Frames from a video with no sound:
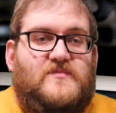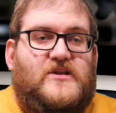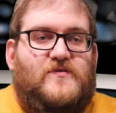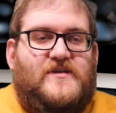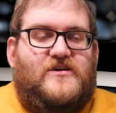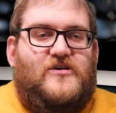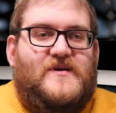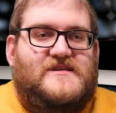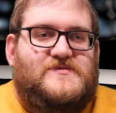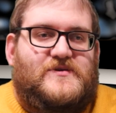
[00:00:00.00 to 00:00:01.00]
me know in the
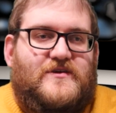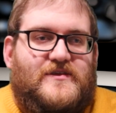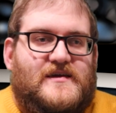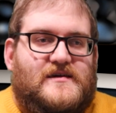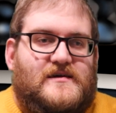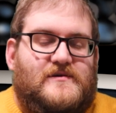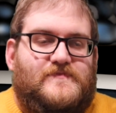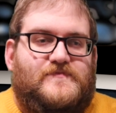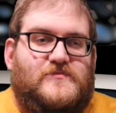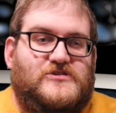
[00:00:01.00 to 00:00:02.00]
comments what you think.
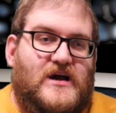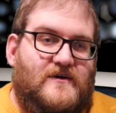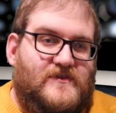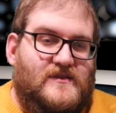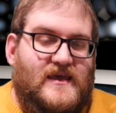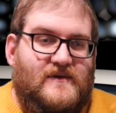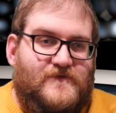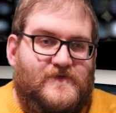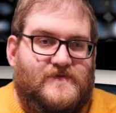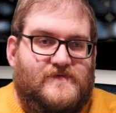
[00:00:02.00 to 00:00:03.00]
Would you have the
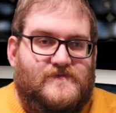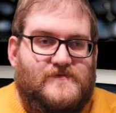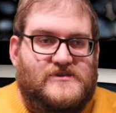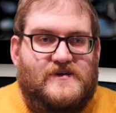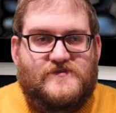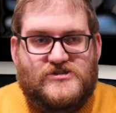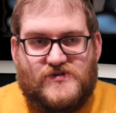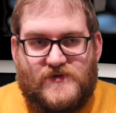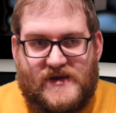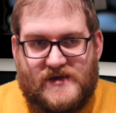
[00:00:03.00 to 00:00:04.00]
Leaf? Would you have the
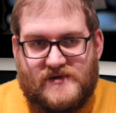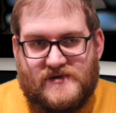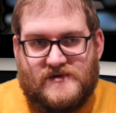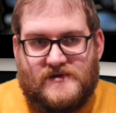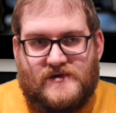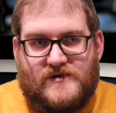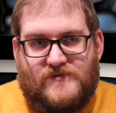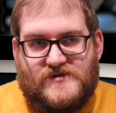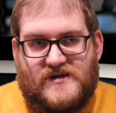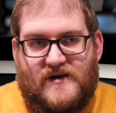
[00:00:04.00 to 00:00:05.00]
Zoe?
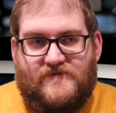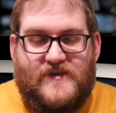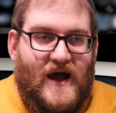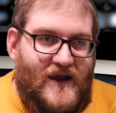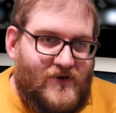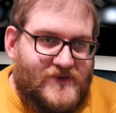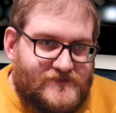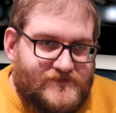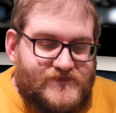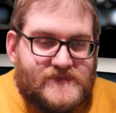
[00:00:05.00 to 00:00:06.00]
Would you have the Ion?
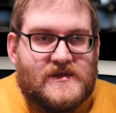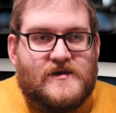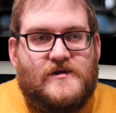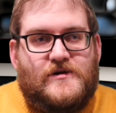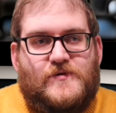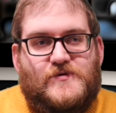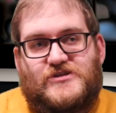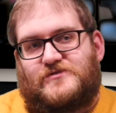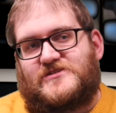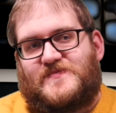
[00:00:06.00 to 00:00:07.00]
Would
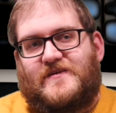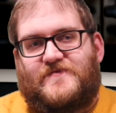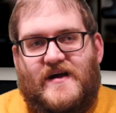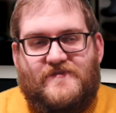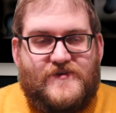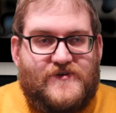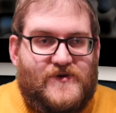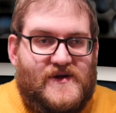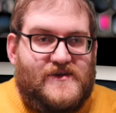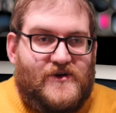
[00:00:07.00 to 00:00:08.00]
you go and spend 500
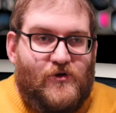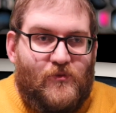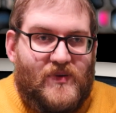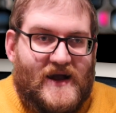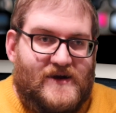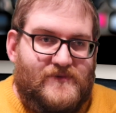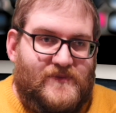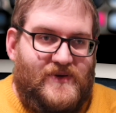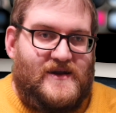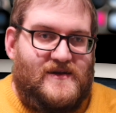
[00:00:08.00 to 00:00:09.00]
quid on an old banger with
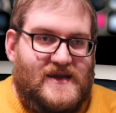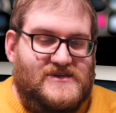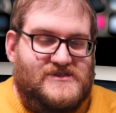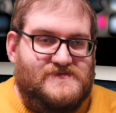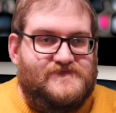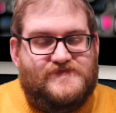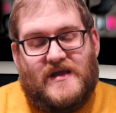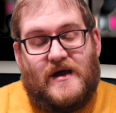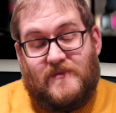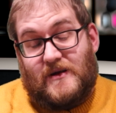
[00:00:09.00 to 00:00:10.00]
a petrol engine?
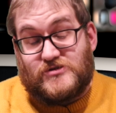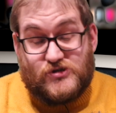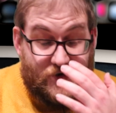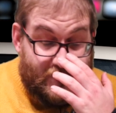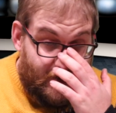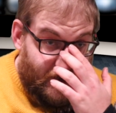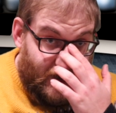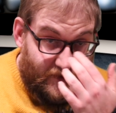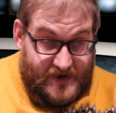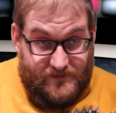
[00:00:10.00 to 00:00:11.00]
I mean, I'm sure you're going to
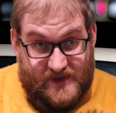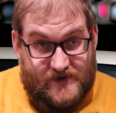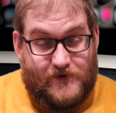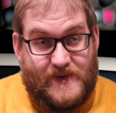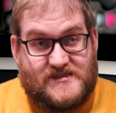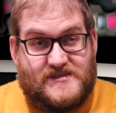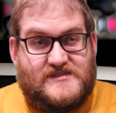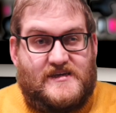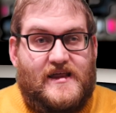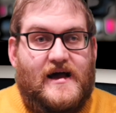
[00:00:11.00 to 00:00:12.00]
come at me in the comments and
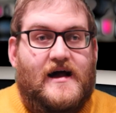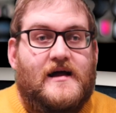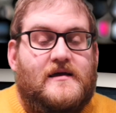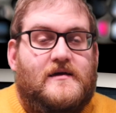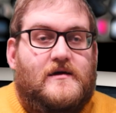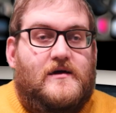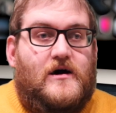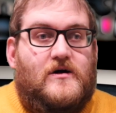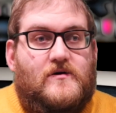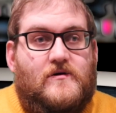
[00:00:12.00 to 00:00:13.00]
say that.
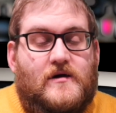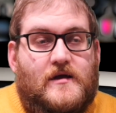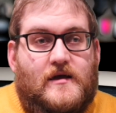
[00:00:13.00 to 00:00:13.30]
Oh,